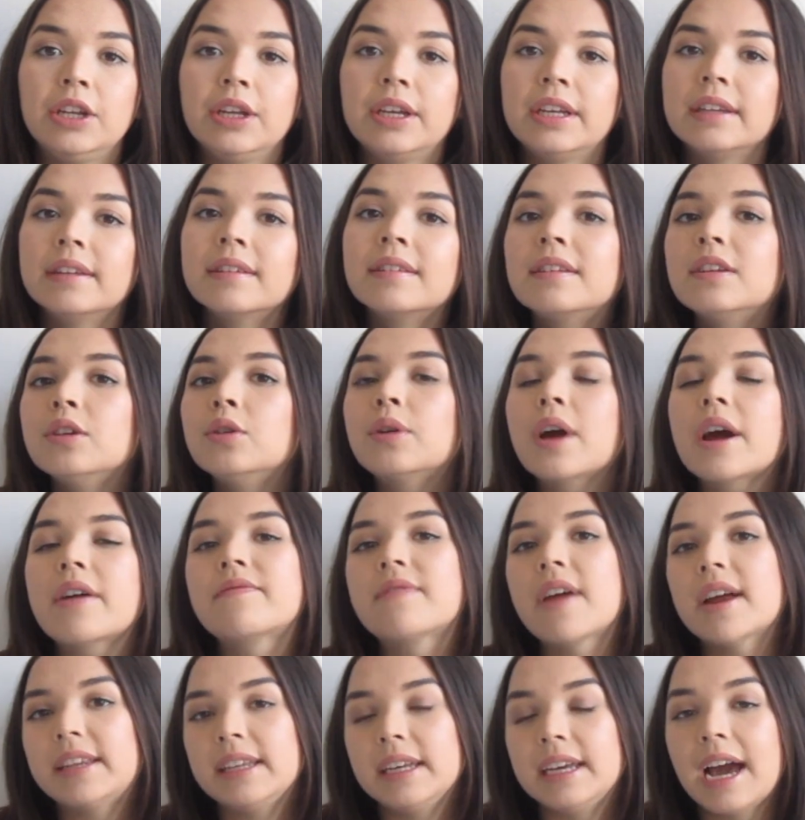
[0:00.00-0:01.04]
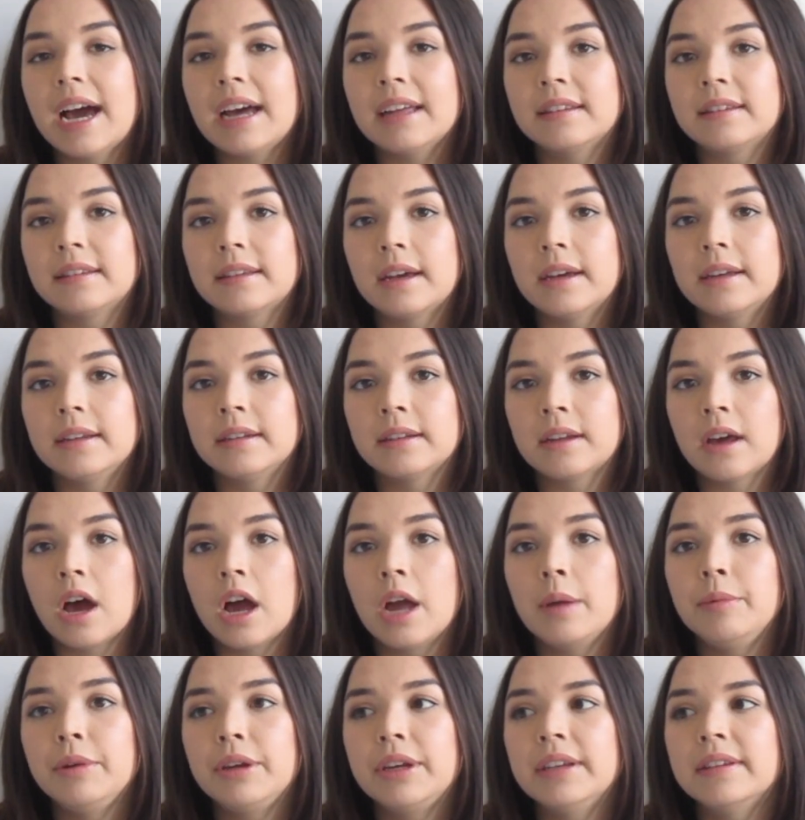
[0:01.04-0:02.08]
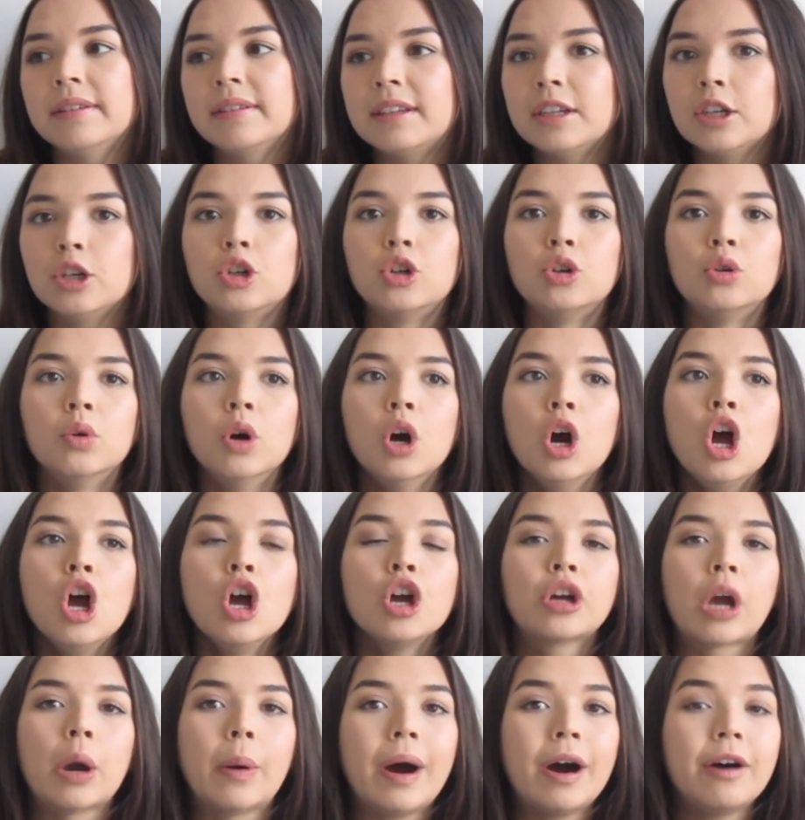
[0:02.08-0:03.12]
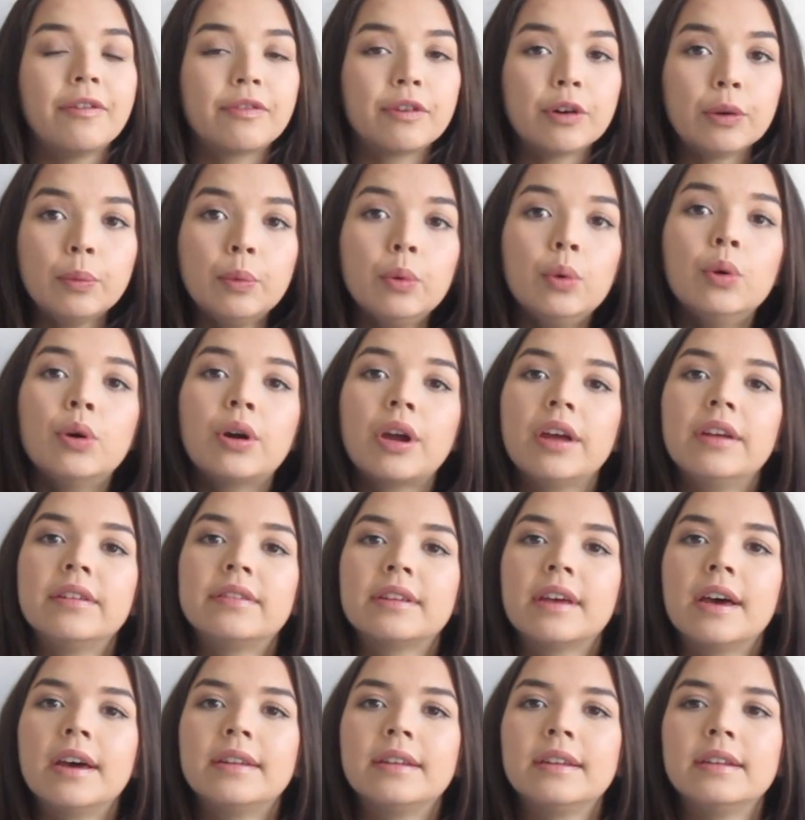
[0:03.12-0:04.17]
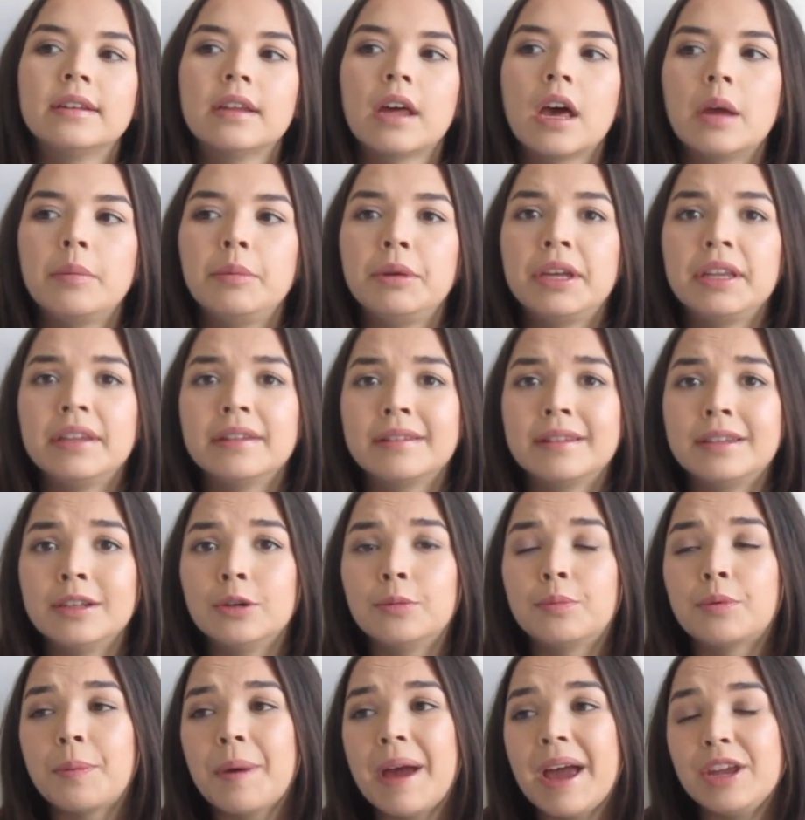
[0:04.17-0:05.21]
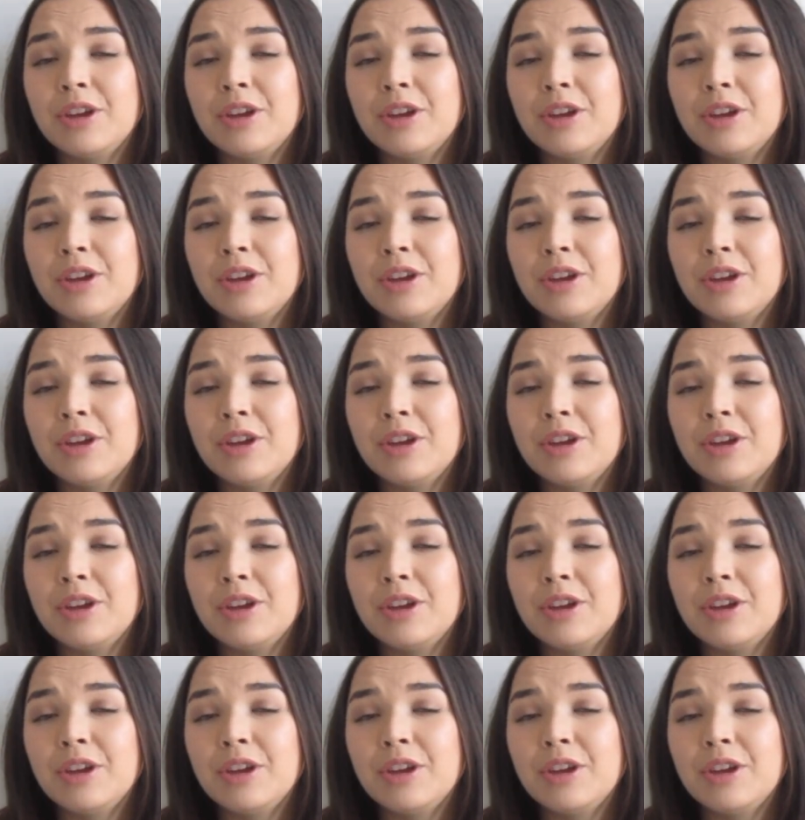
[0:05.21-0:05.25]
You can still get ready at a certain time, you can still go out for a walk at a certain time, you can still prepare